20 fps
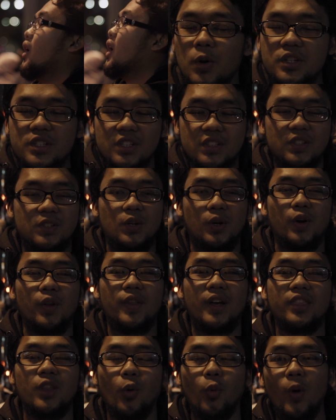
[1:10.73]
It was just told
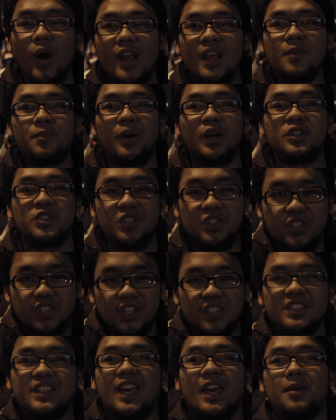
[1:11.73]
that their wedding pictures
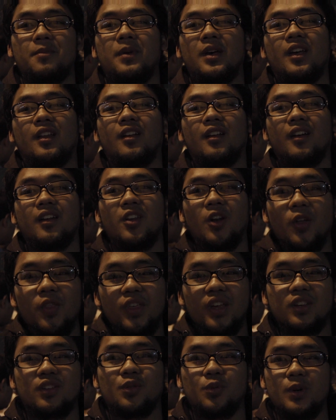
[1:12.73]
just came in, you know,
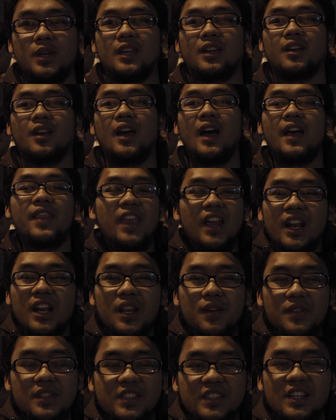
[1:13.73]
this week. They didn't
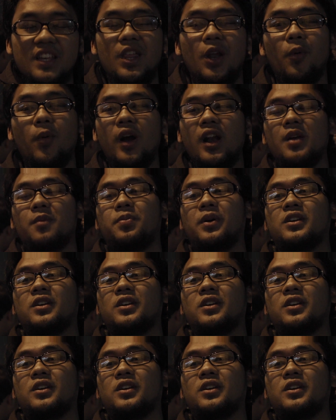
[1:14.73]
even see their wedding